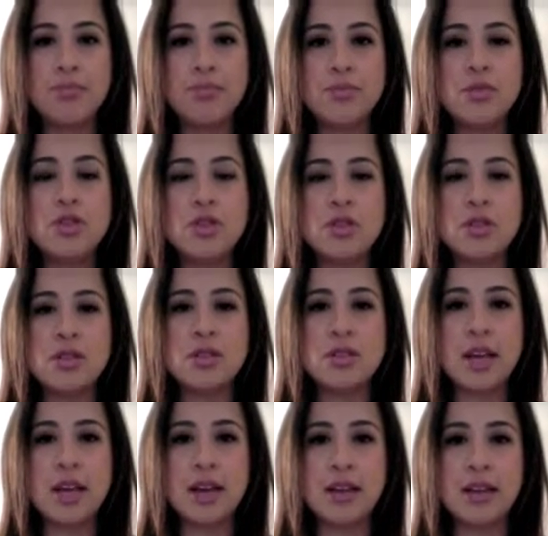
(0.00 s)
She's a
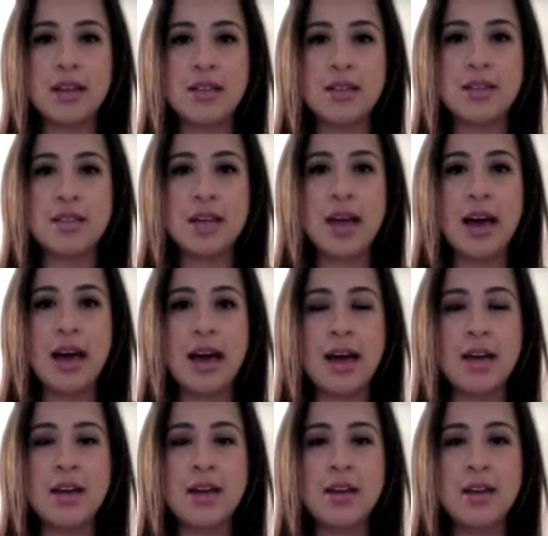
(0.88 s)
stylist
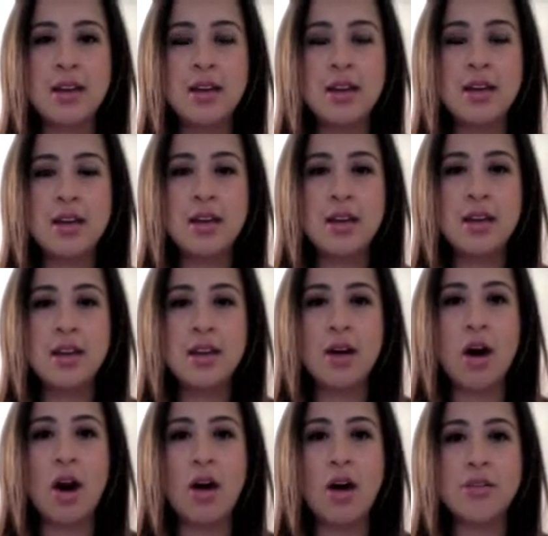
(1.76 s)
at
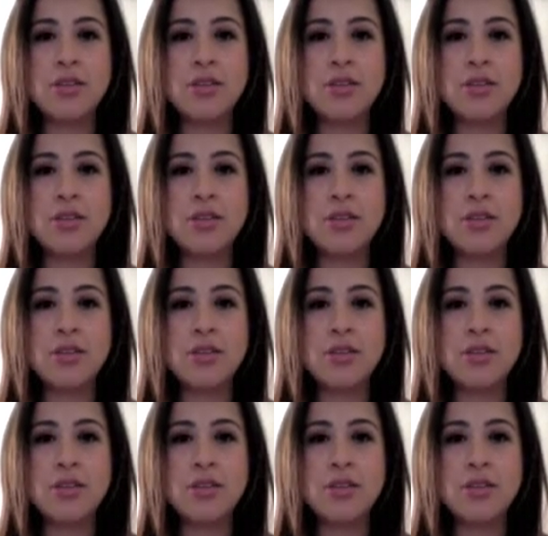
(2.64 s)
Off